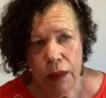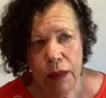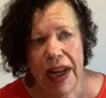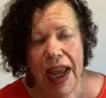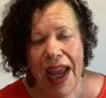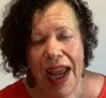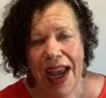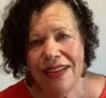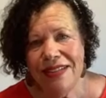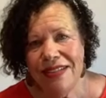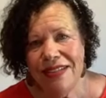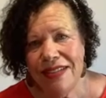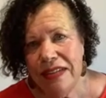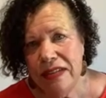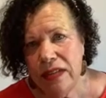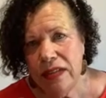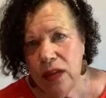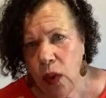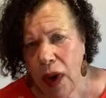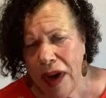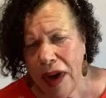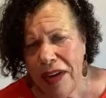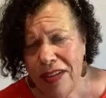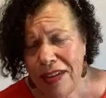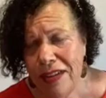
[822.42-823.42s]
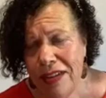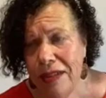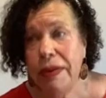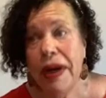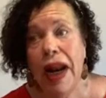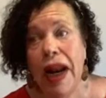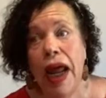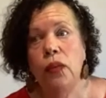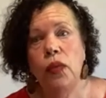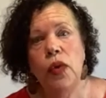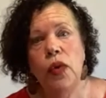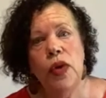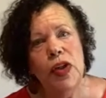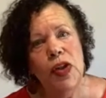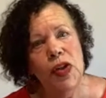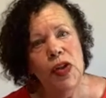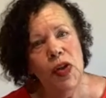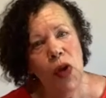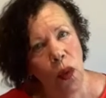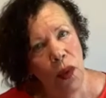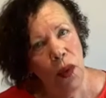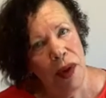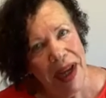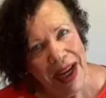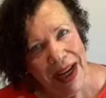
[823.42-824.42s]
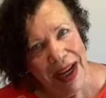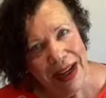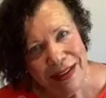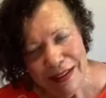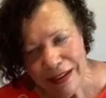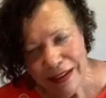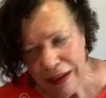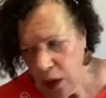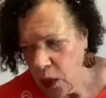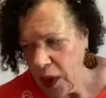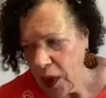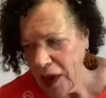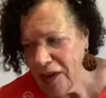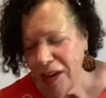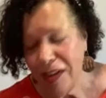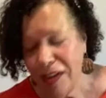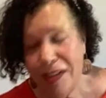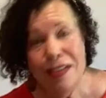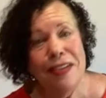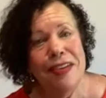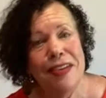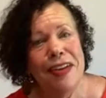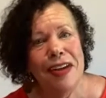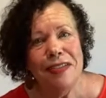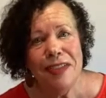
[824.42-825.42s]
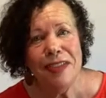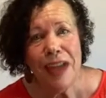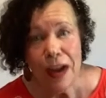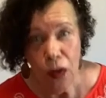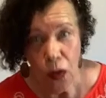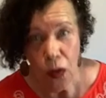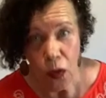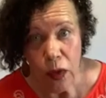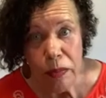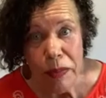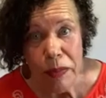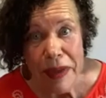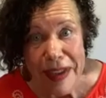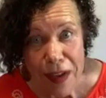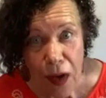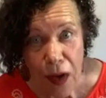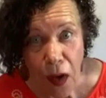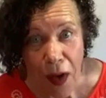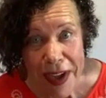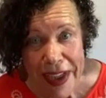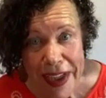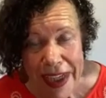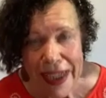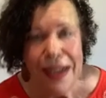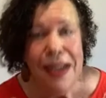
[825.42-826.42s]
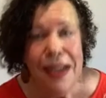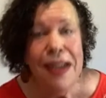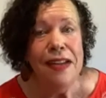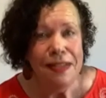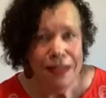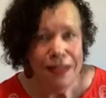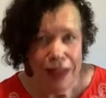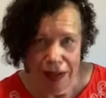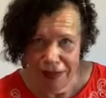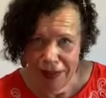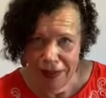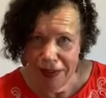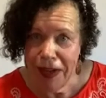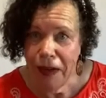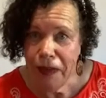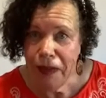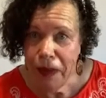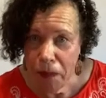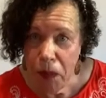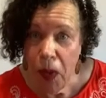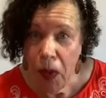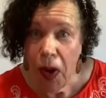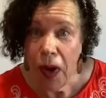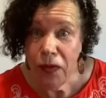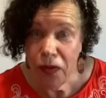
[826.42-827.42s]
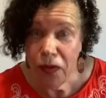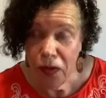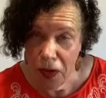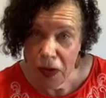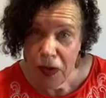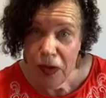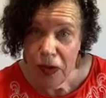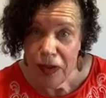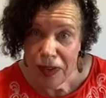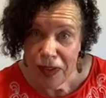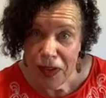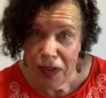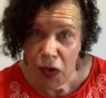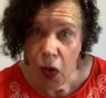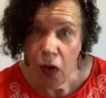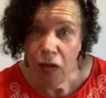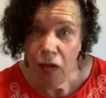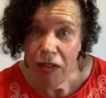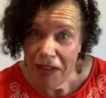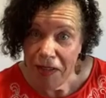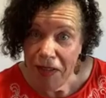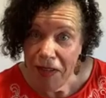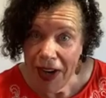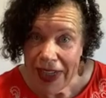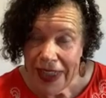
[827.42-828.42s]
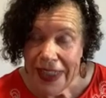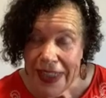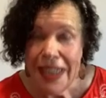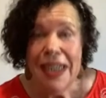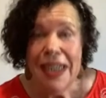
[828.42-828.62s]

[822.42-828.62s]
ask these questions, but I wouldn't know to ask the questions unless I heard me talking. That's another point for a good story, right?